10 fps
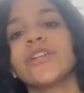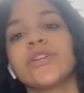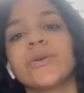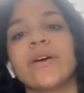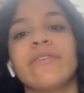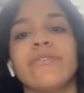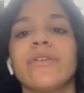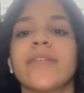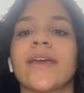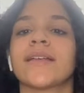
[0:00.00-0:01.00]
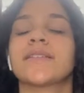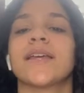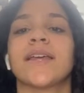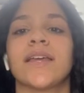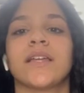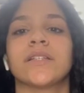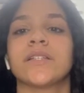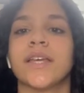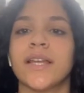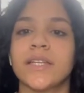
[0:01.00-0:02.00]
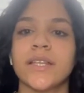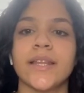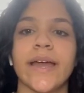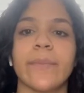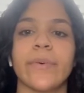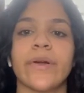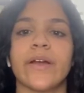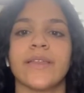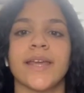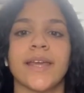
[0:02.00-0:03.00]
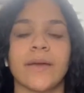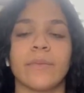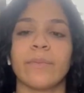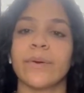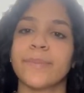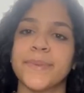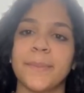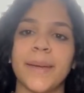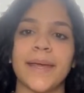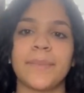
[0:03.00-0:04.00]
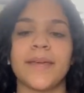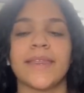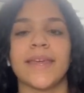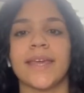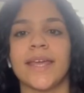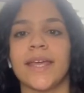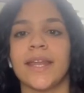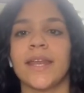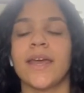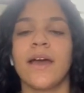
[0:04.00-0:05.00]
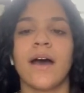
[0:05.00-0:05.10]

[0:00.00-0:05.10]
do a few things they can change the diaper they can burp the baby they can